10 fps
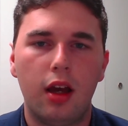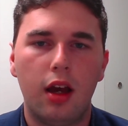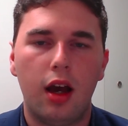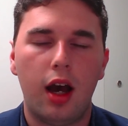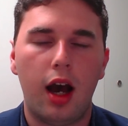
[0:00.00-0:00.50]

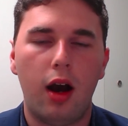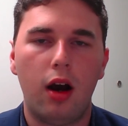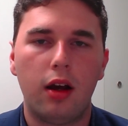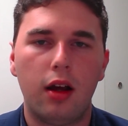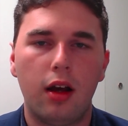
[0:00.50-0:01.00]

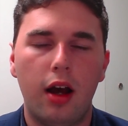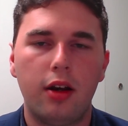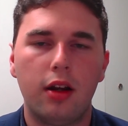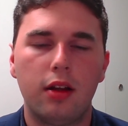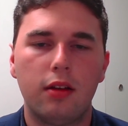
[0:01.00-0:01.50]

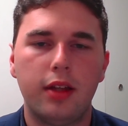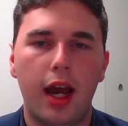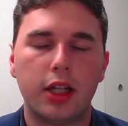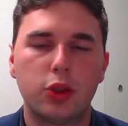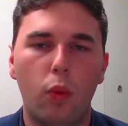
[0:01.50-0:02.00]

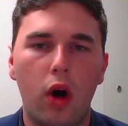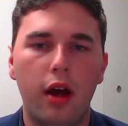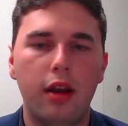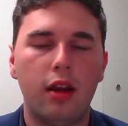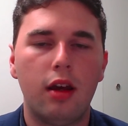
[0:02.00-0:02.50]

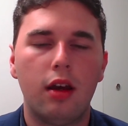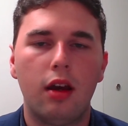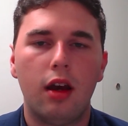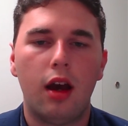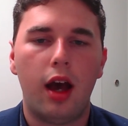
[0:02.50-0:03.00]
-1
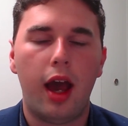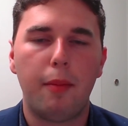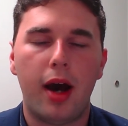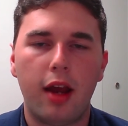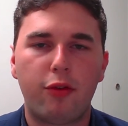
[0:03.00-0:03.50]

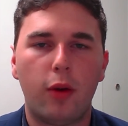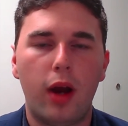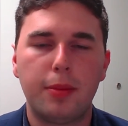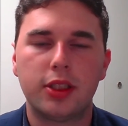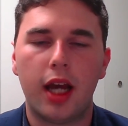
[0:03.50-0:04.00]
at
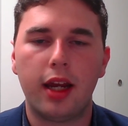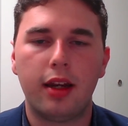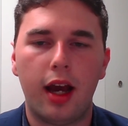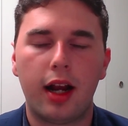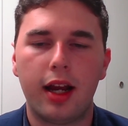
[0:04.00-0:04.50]

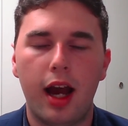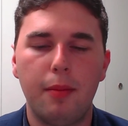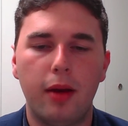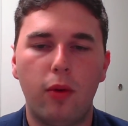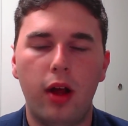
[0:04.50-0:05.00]

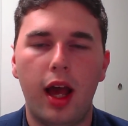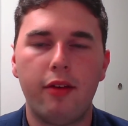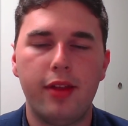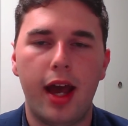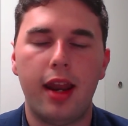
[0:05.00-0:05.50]
myfreewebsite.com, and we'll
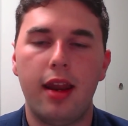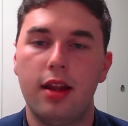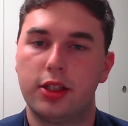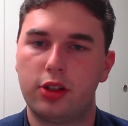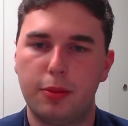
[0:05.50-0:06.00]
have that in the
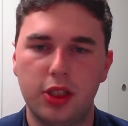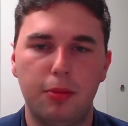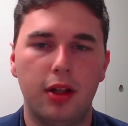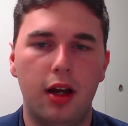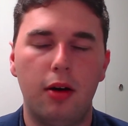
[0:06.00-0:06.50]
description
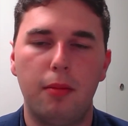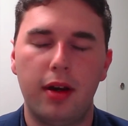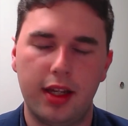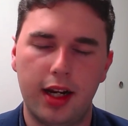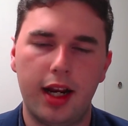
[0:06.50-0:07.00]
below. I
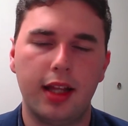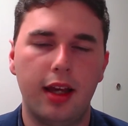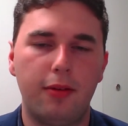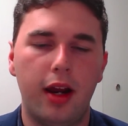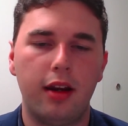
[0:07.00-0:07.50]
think I got
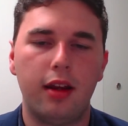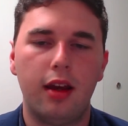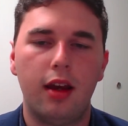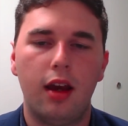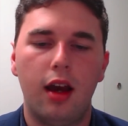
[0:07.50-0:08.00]
that right,
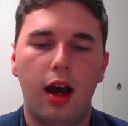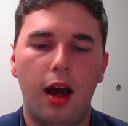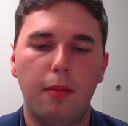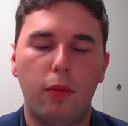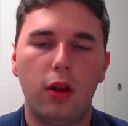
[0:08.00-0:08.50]

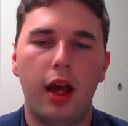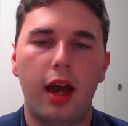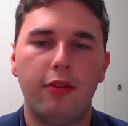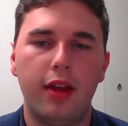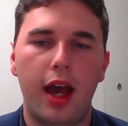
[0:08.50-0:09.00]
but we'll
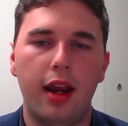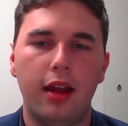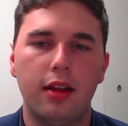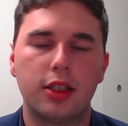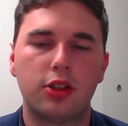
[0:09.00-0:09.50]
have that
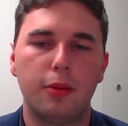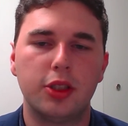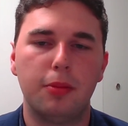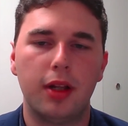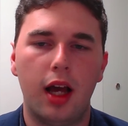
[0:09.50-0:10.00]
in the
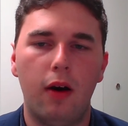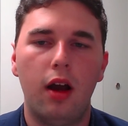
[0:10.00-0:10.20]
description below.